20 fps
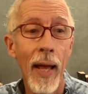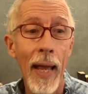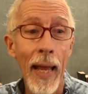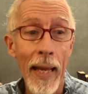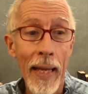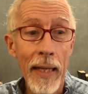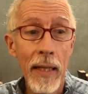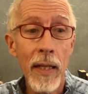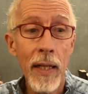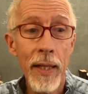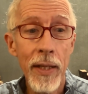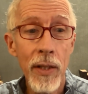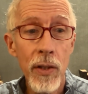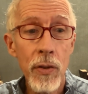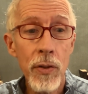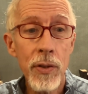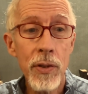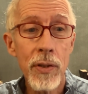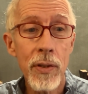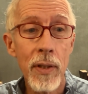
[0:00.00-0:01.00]

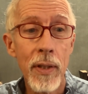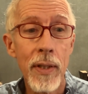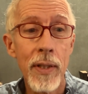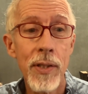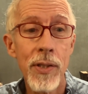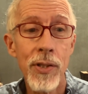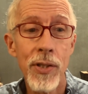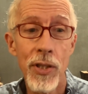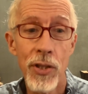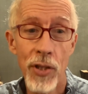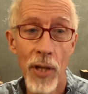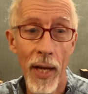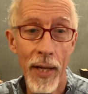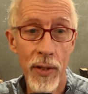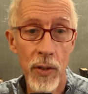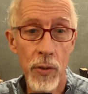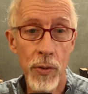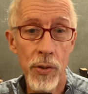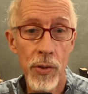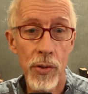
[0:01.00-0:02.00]
Aelius
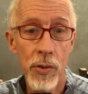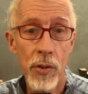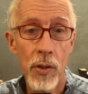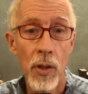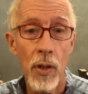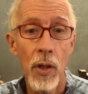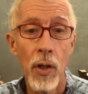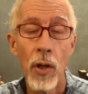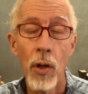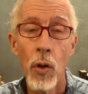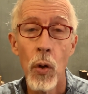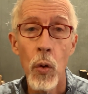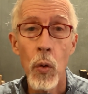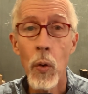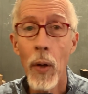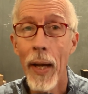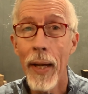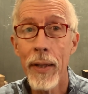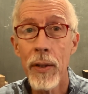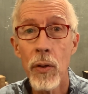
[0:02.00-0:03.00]
Sejanus, who
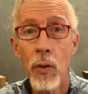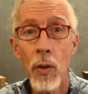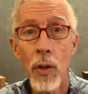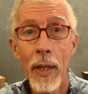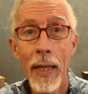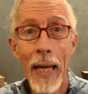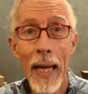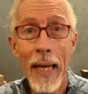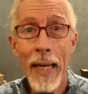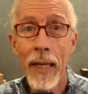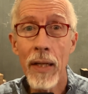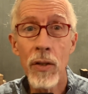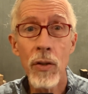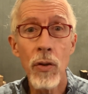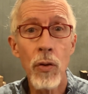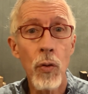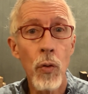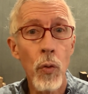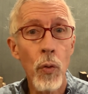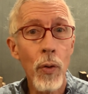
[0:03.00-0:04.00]
had
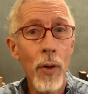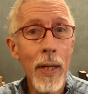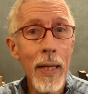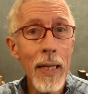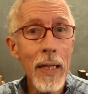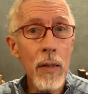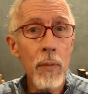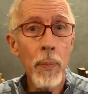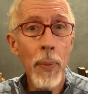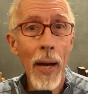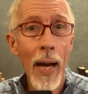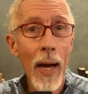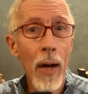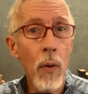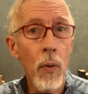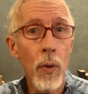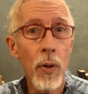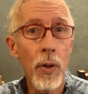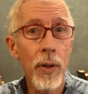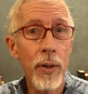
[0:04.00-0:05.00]
gained great
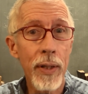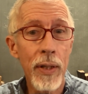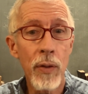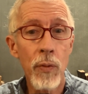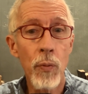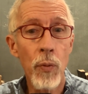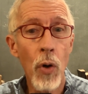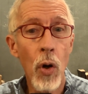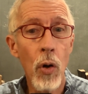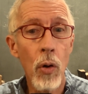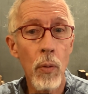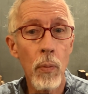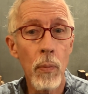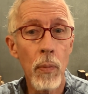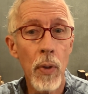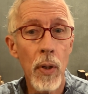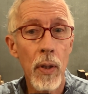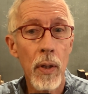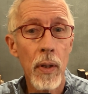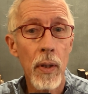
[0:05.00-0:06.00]
power in
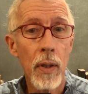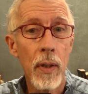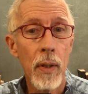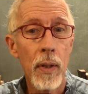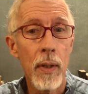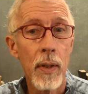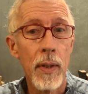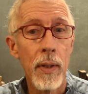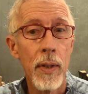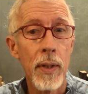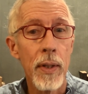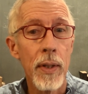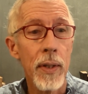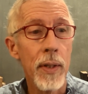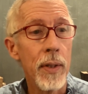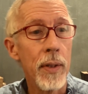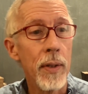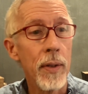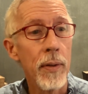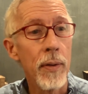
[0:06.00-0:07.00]
Rome.
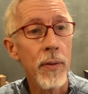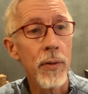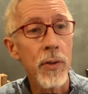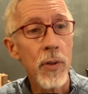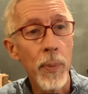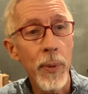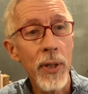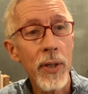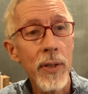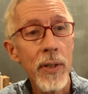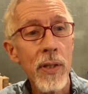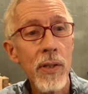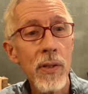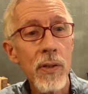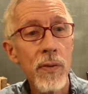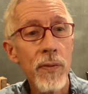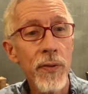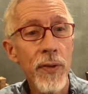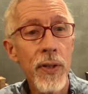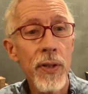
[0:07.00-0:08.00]

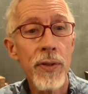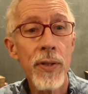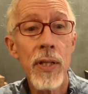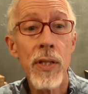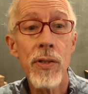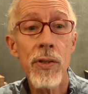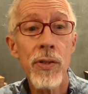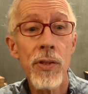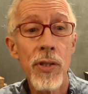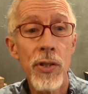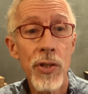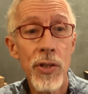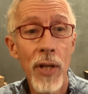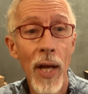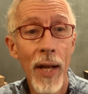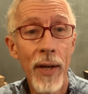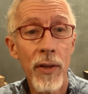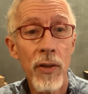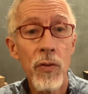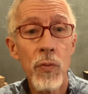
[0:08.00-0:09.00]
Tiberius feared that
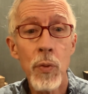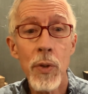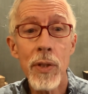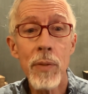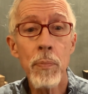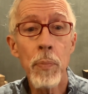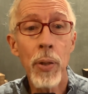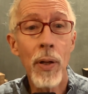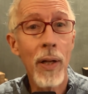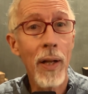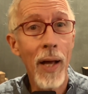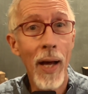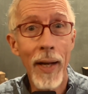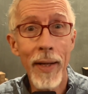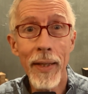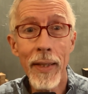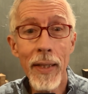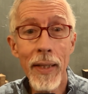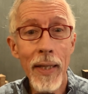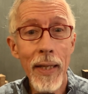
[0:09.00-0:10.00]
Sejanus was
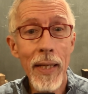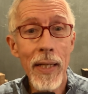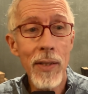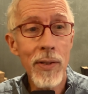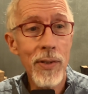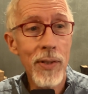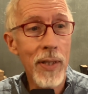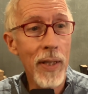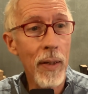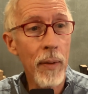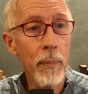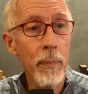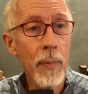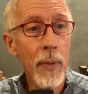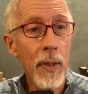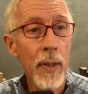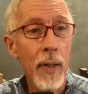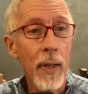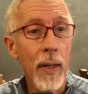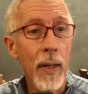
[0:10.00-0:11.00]
plotting against him,